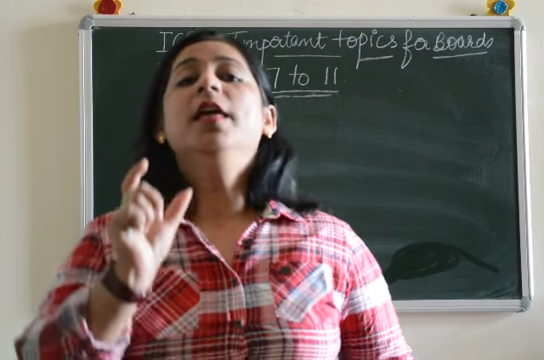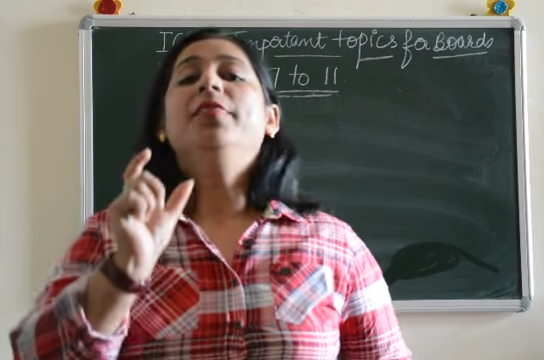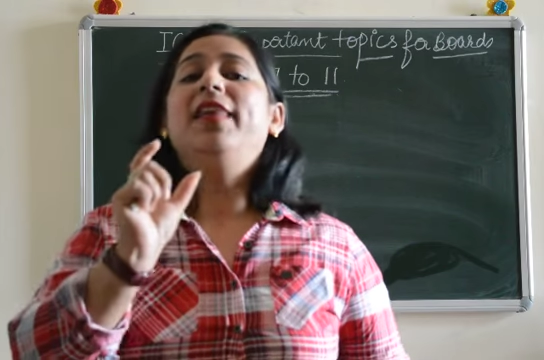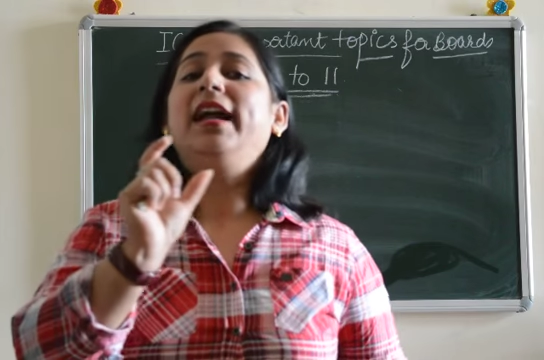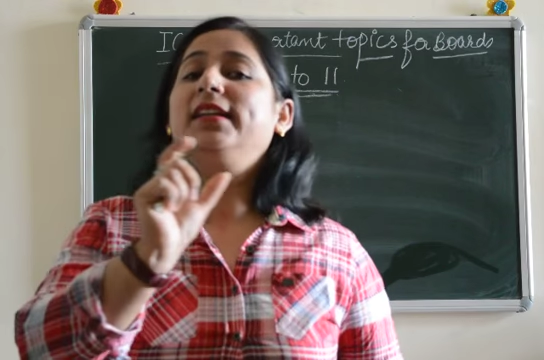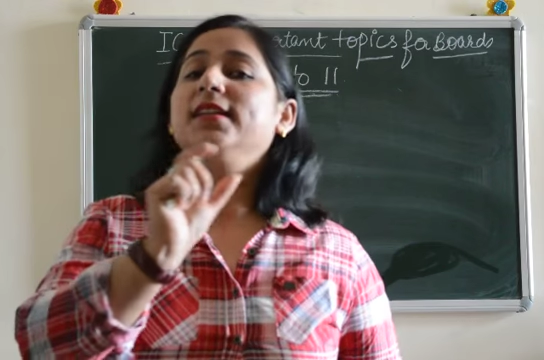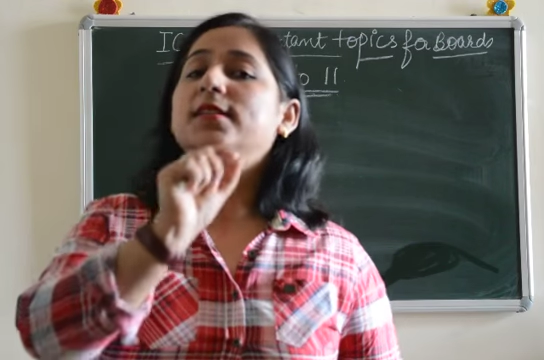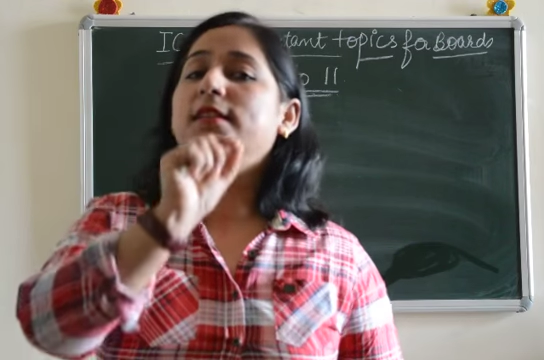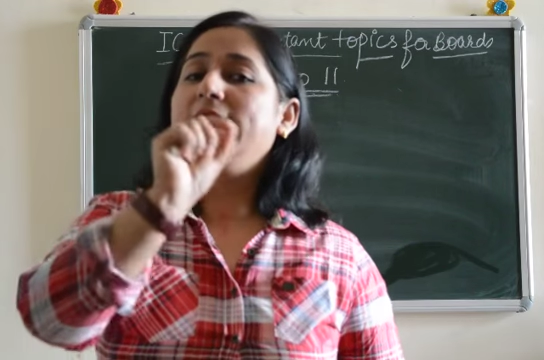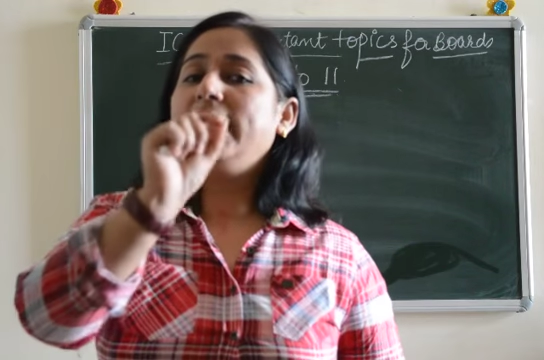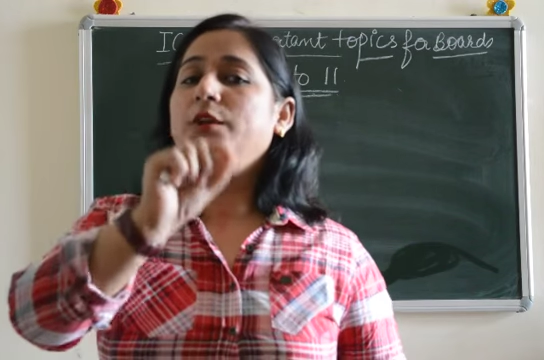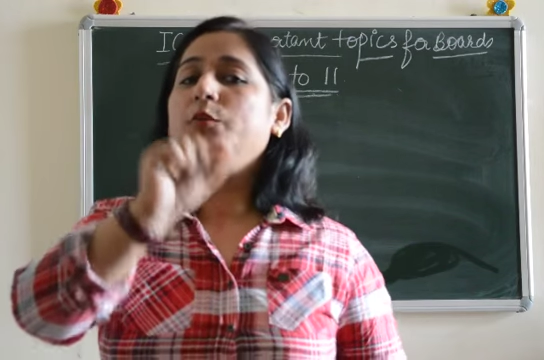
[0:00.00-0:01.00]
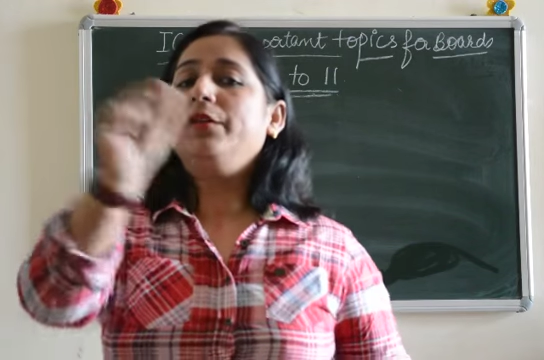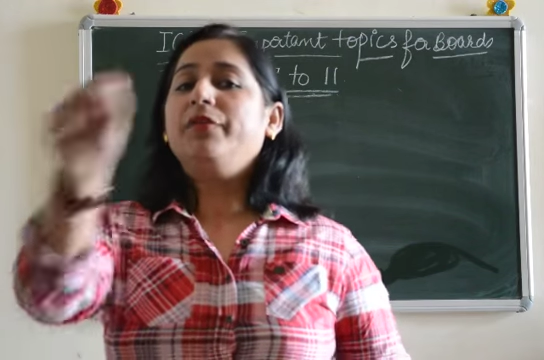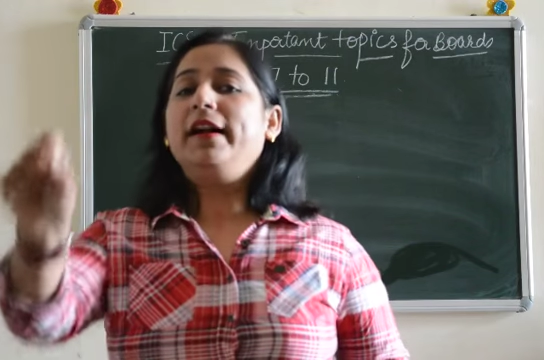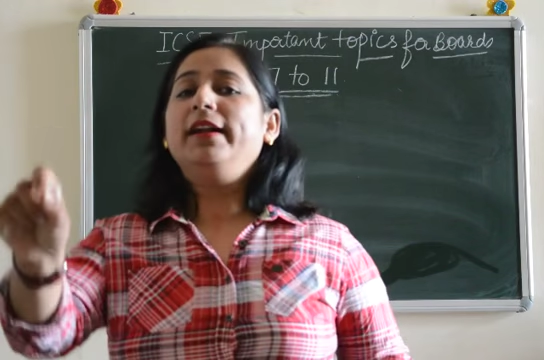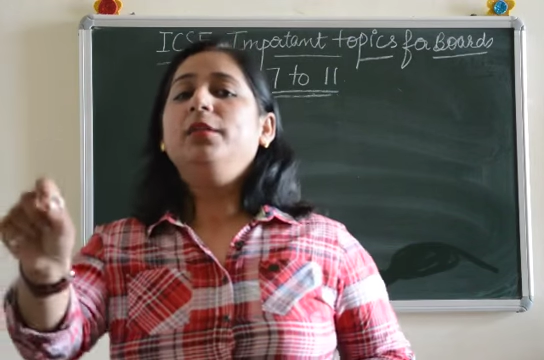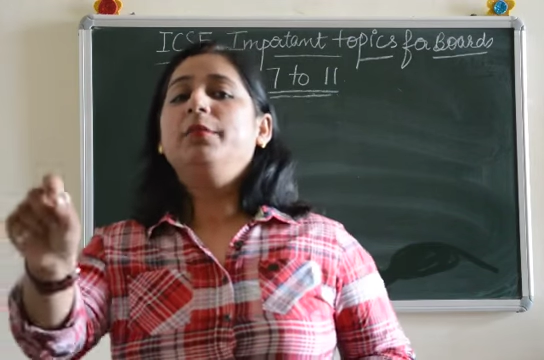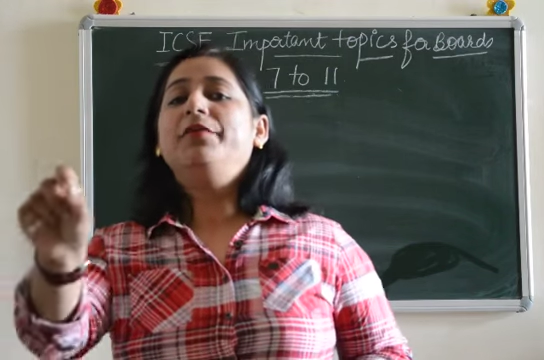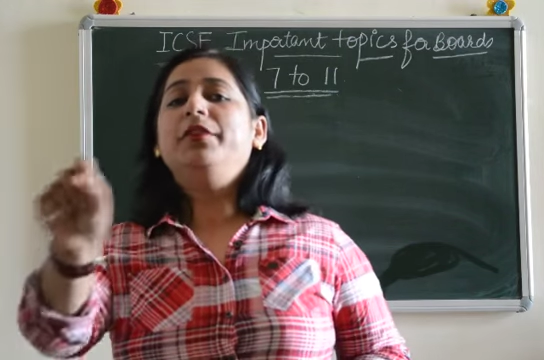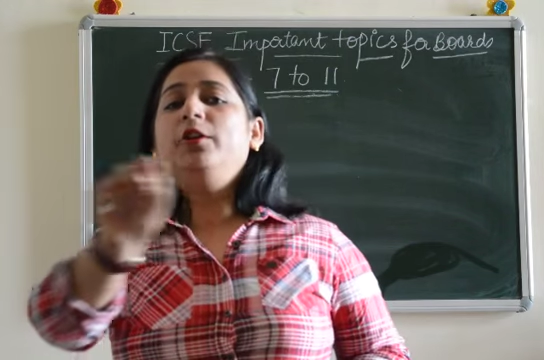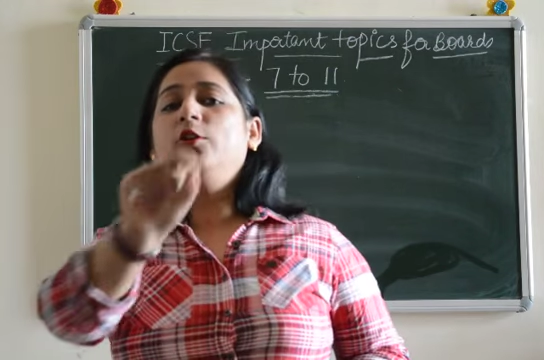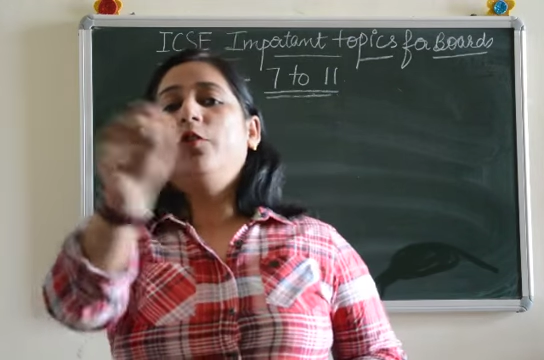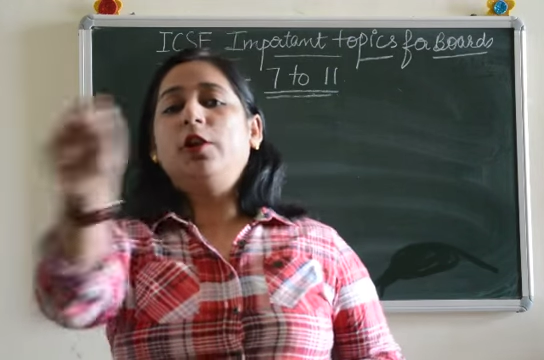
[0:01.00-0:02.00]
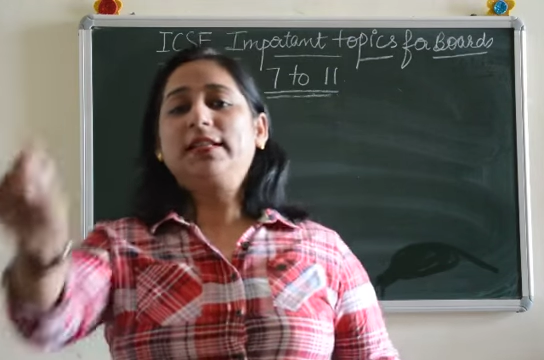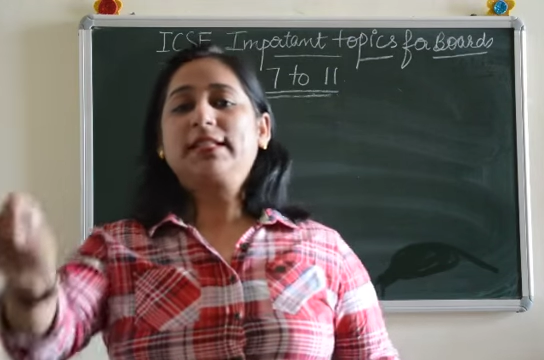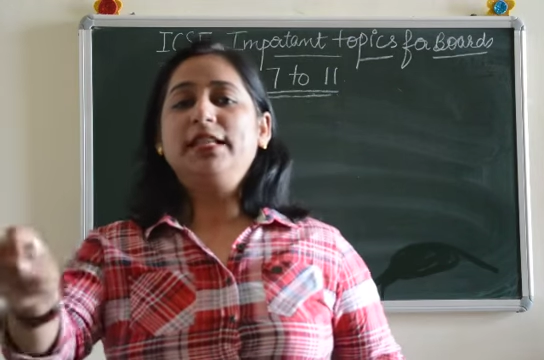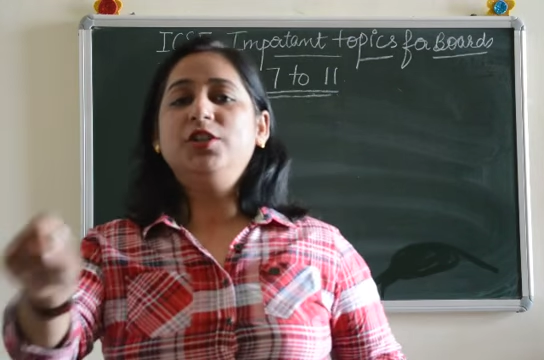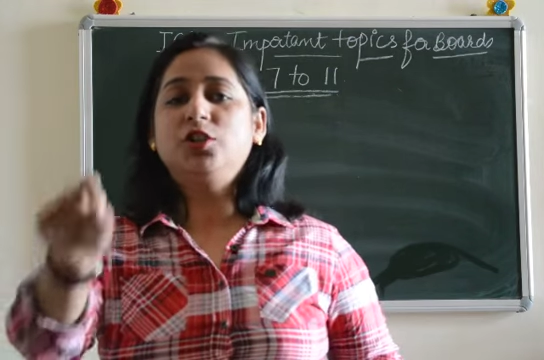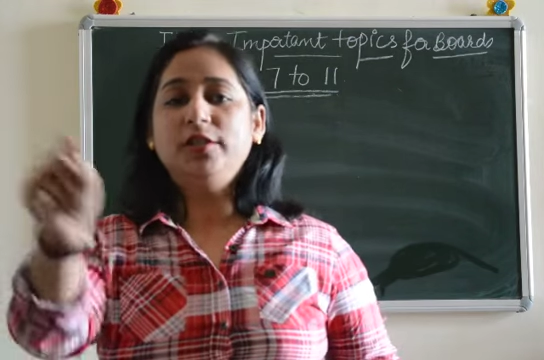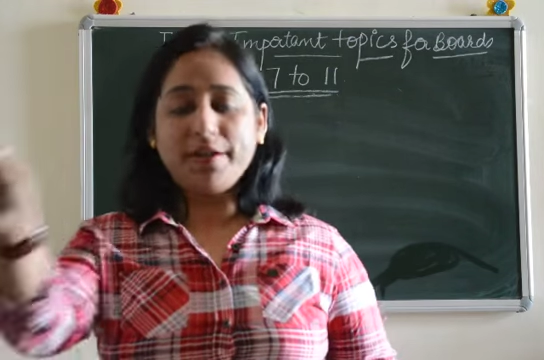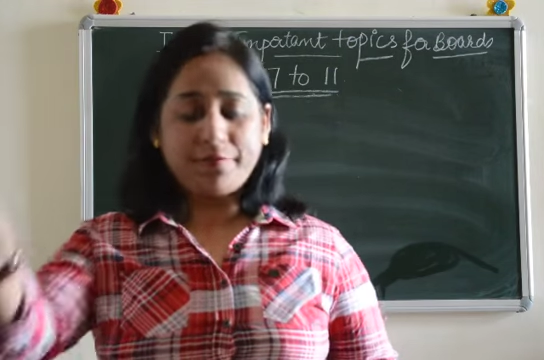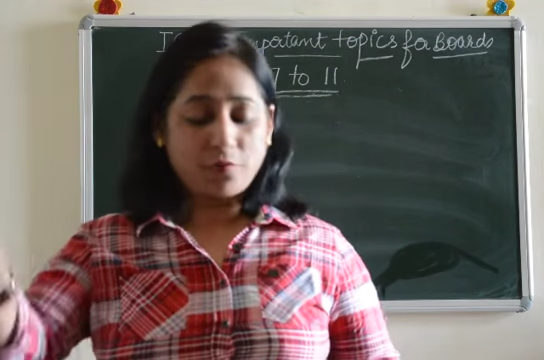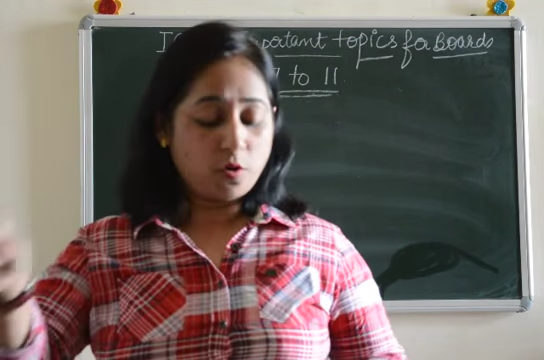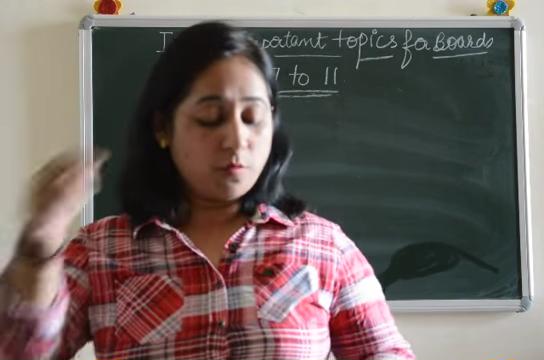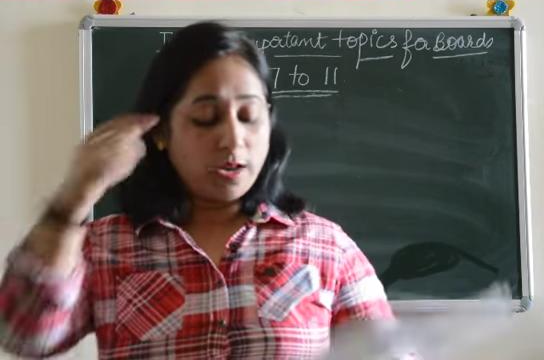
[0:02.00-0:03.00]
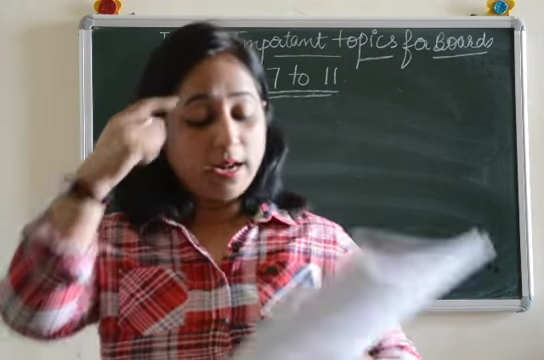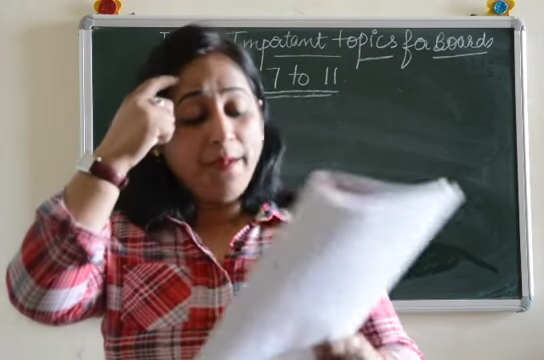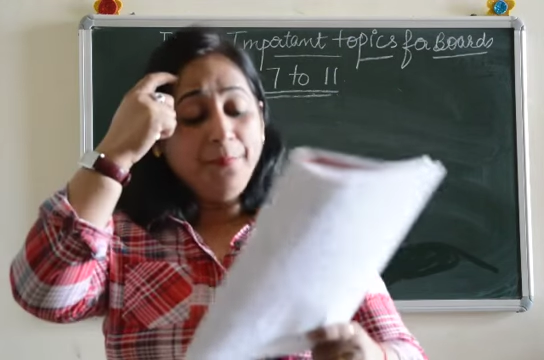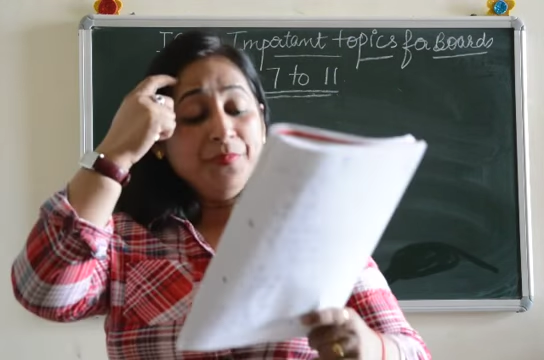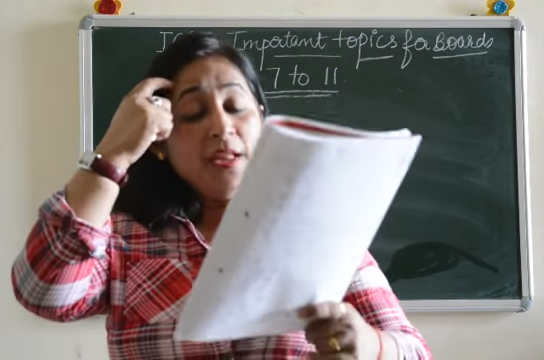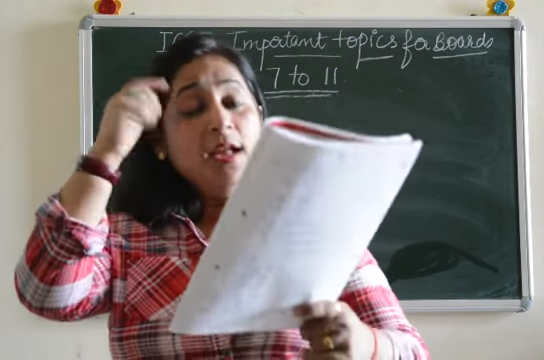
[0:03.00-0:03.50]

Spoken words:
that you will find in my video for excretion nephron wala.